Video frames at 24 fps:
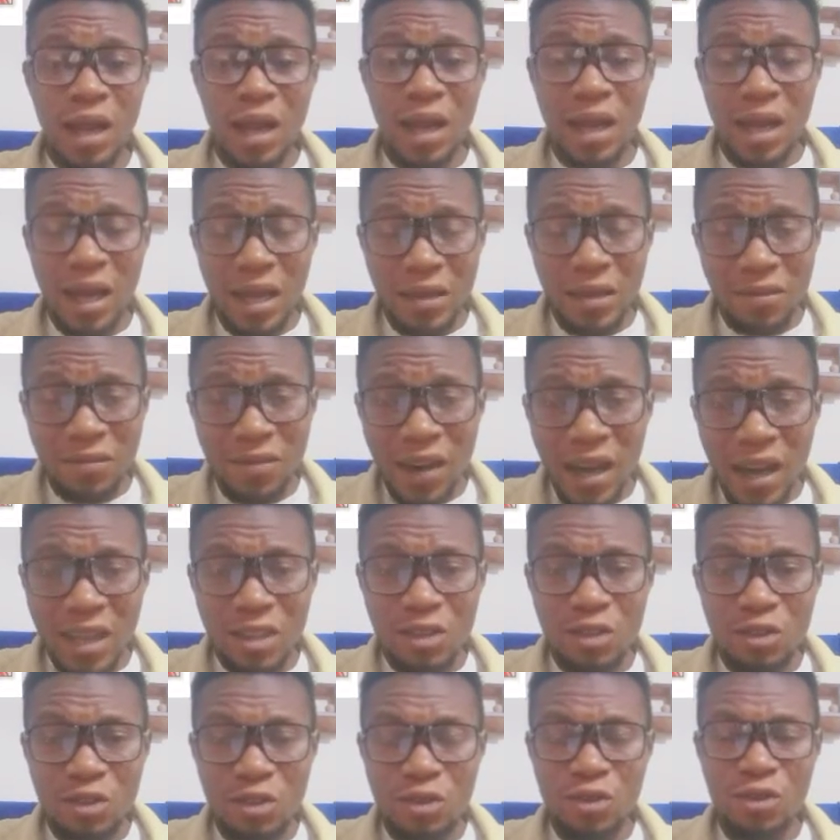
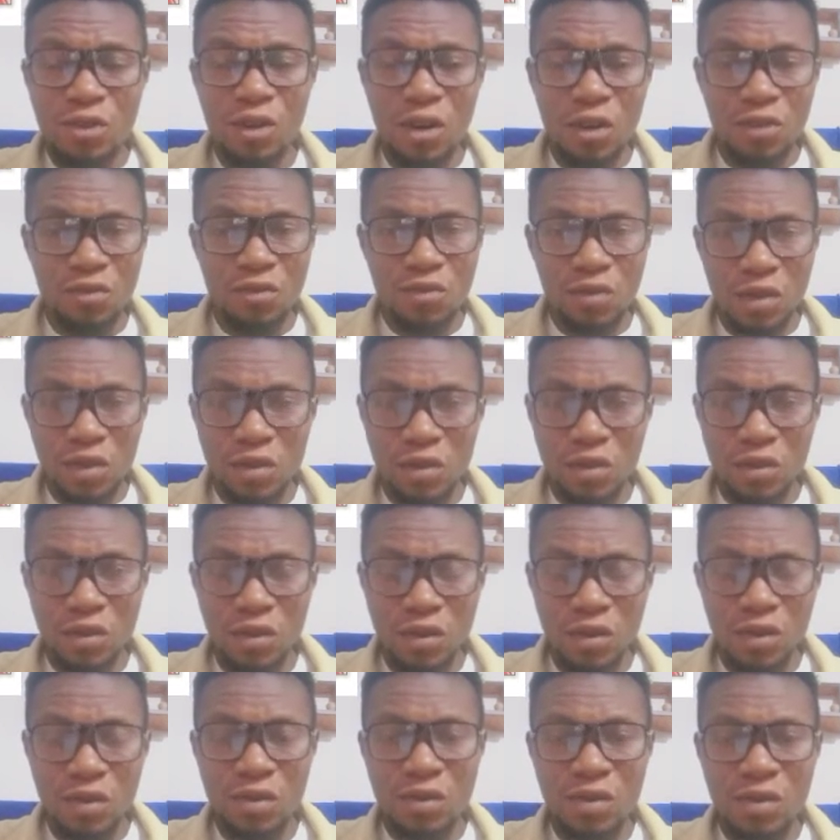advise you on what to
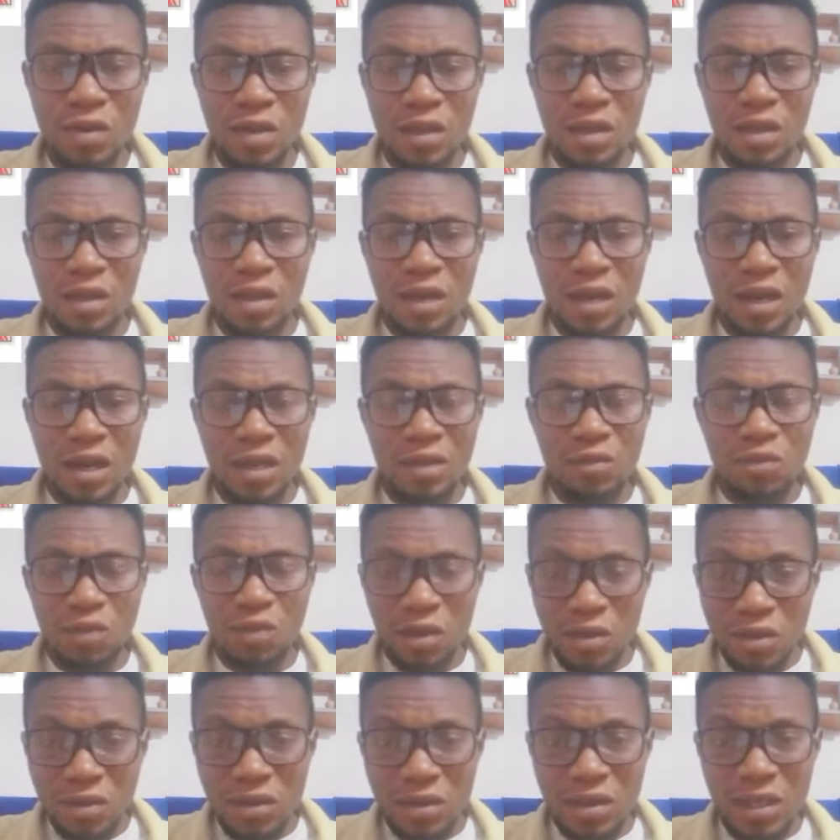do and
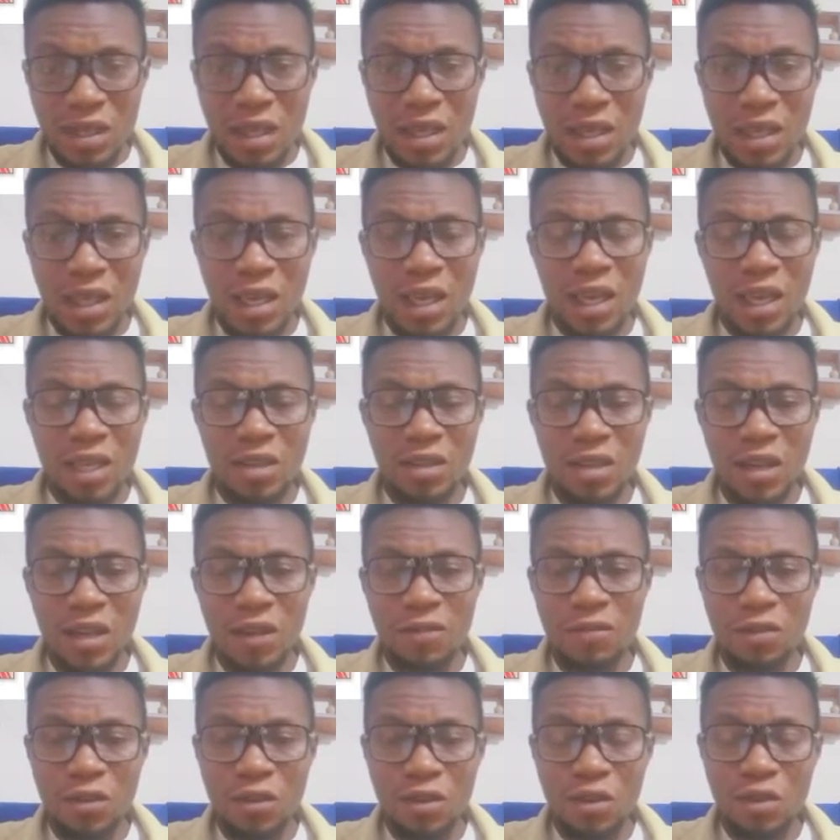what to take in order
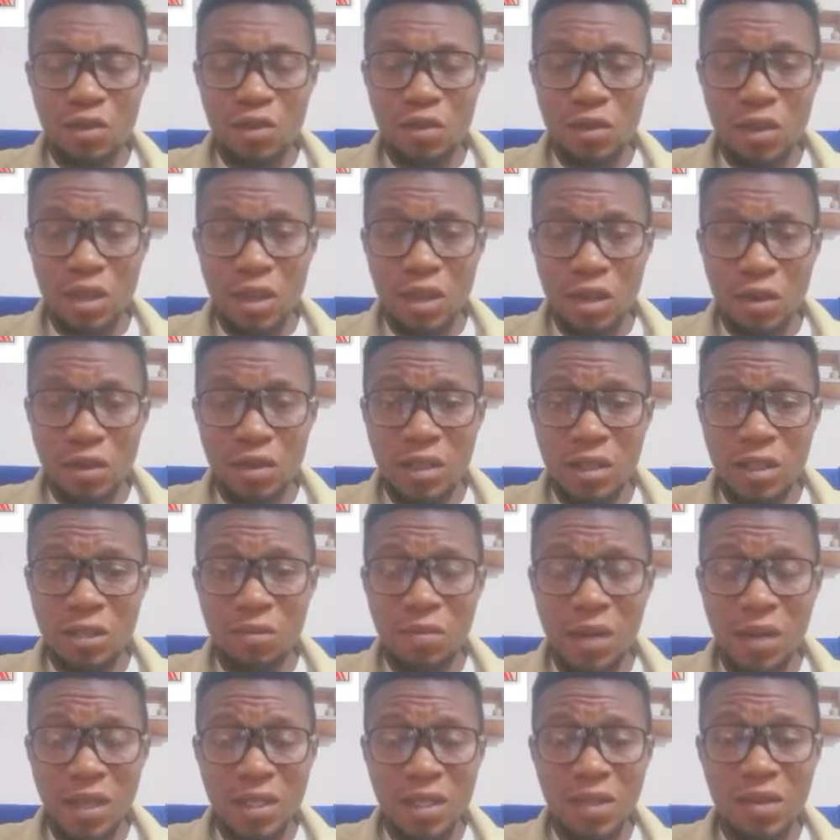for you to cure this
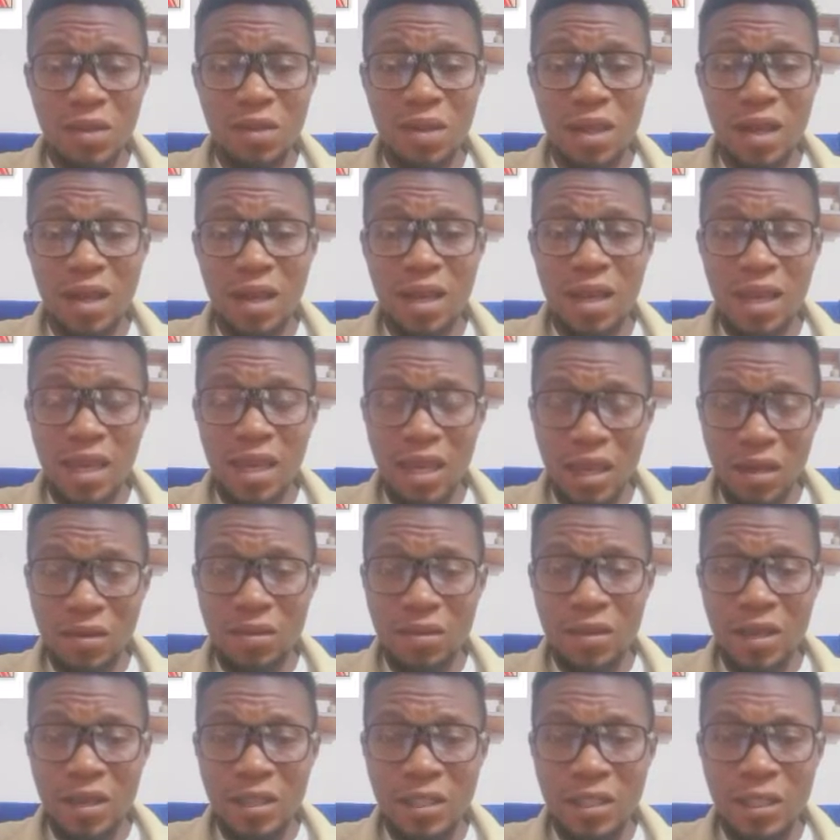particular
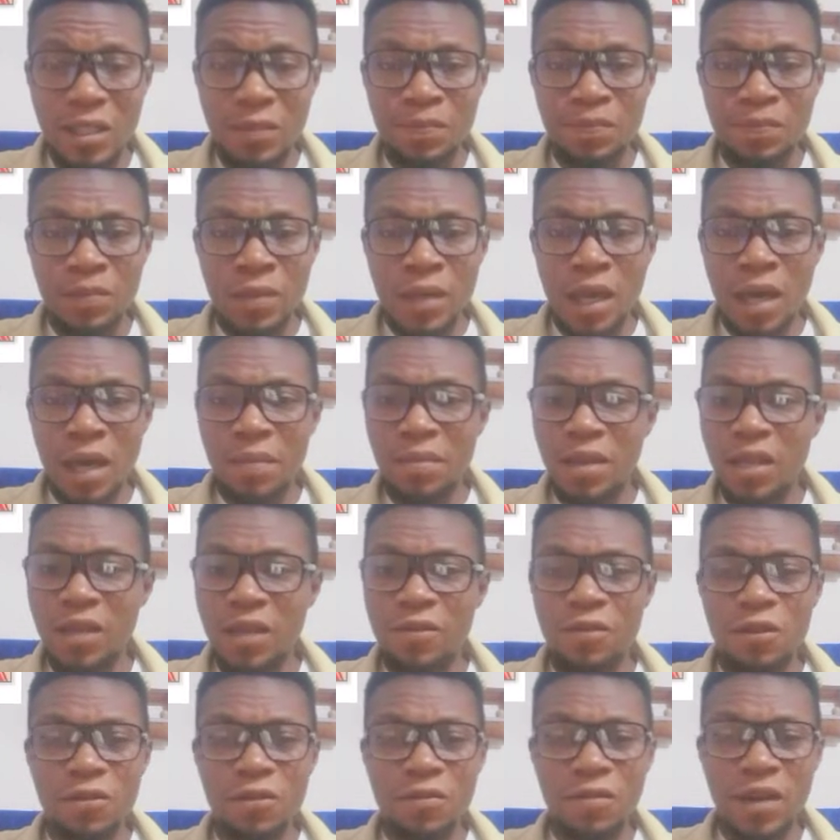illness. I believe
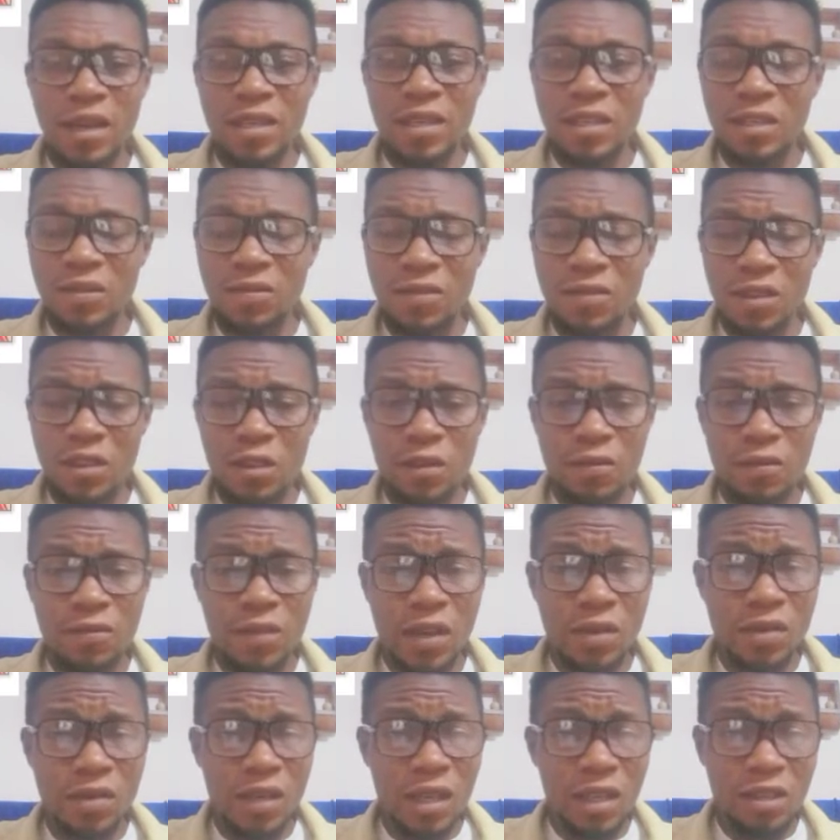you find this video
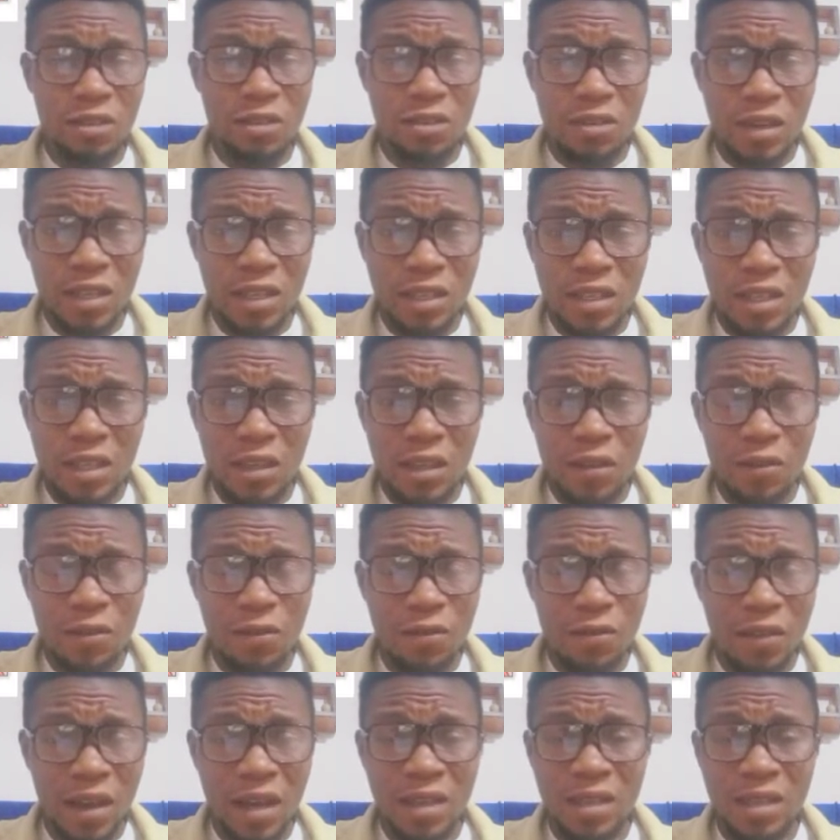very interesting. If you
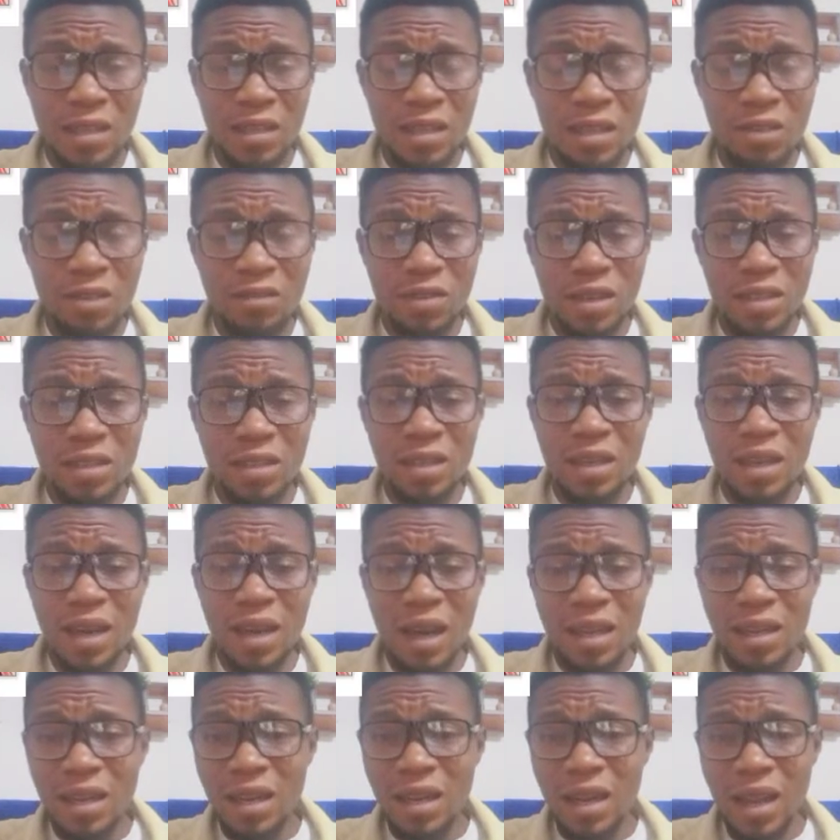find it interesting,
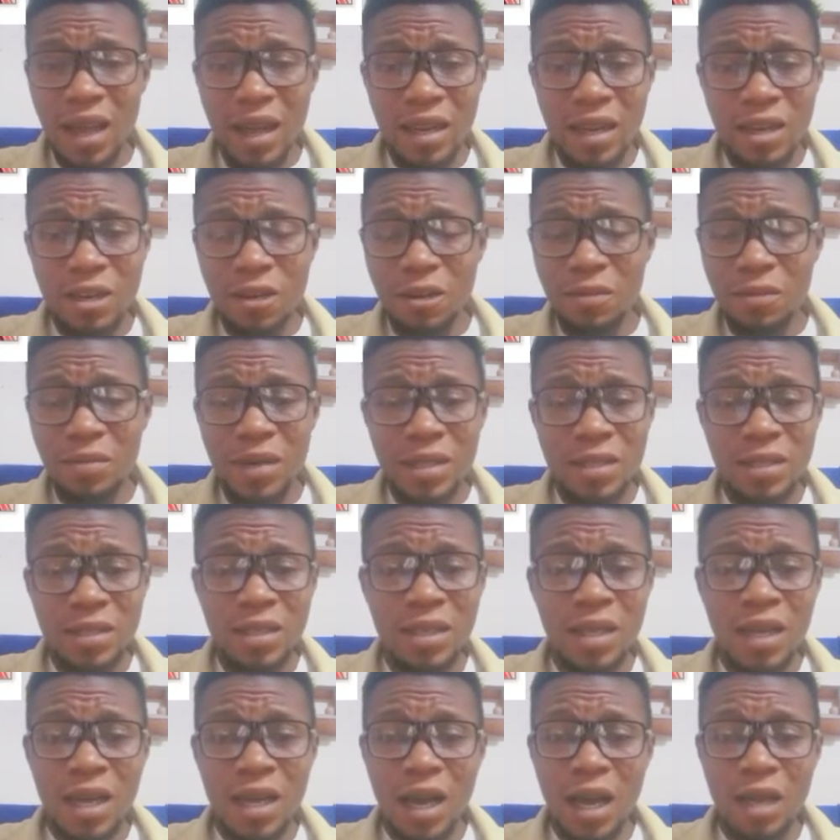kindly like, comment,
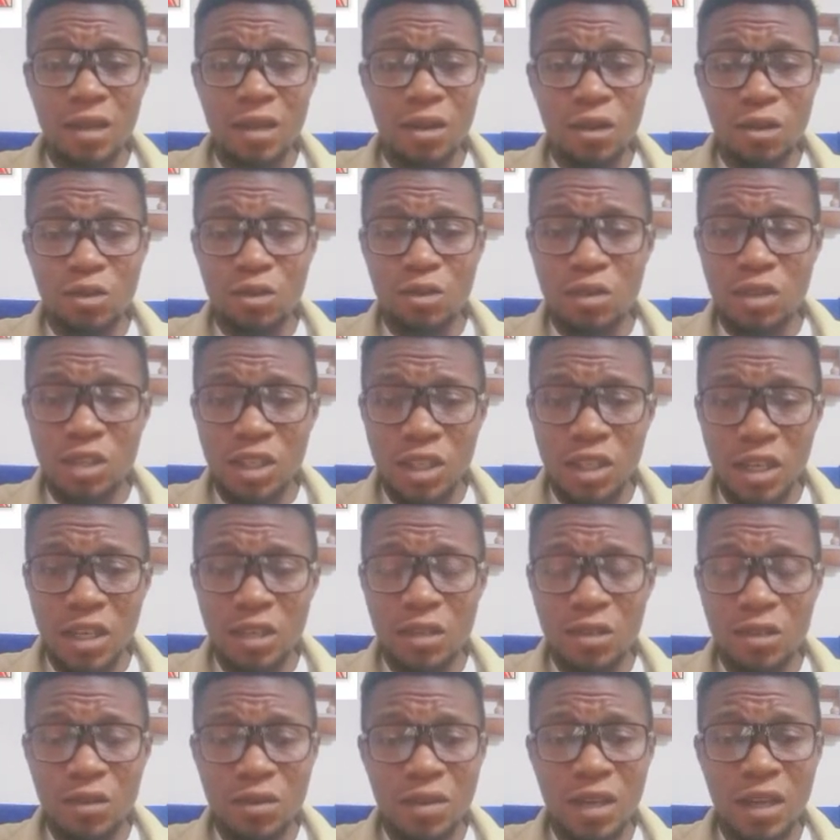and also share,
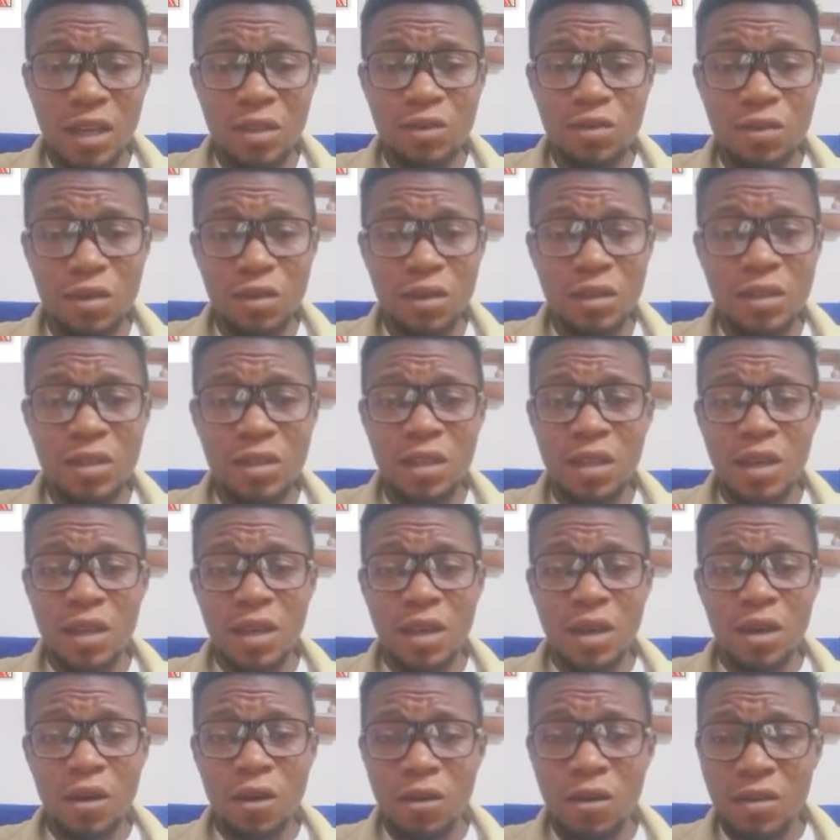so that
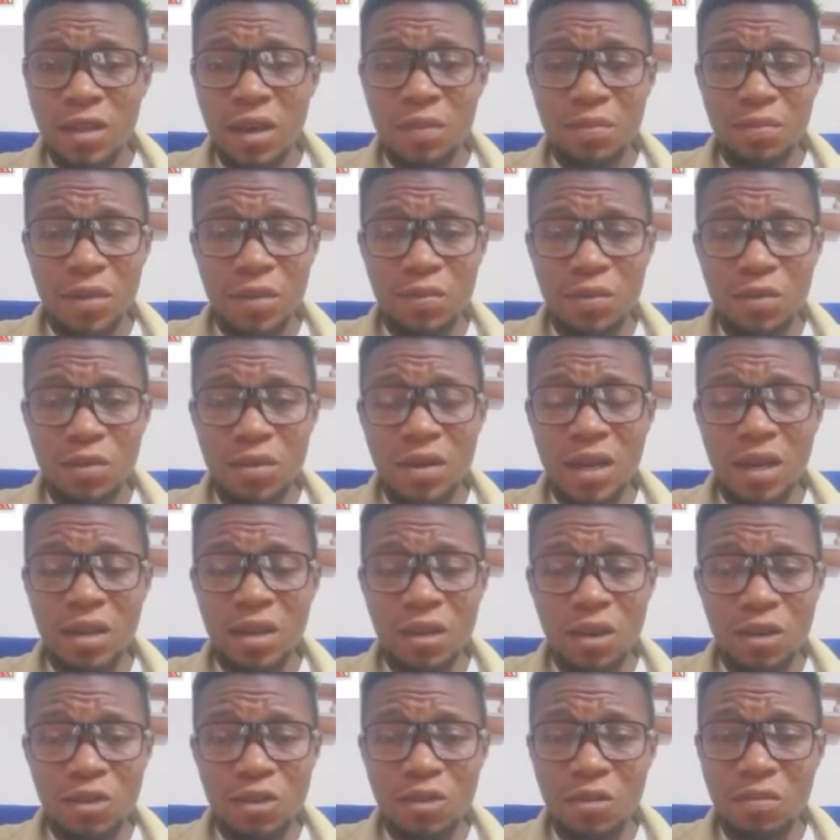other people can
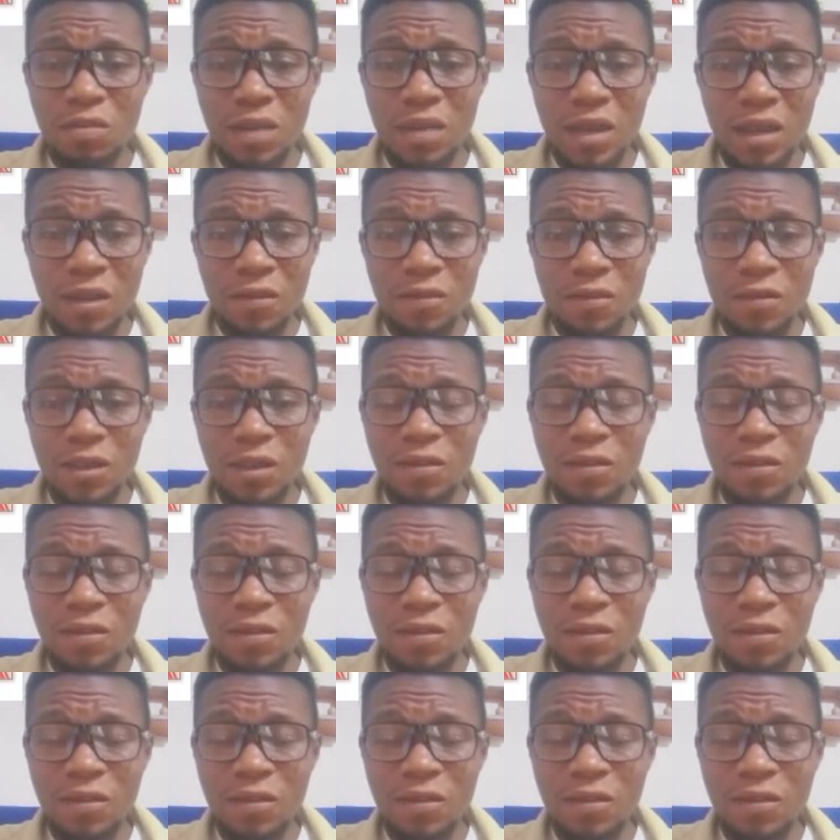also benefit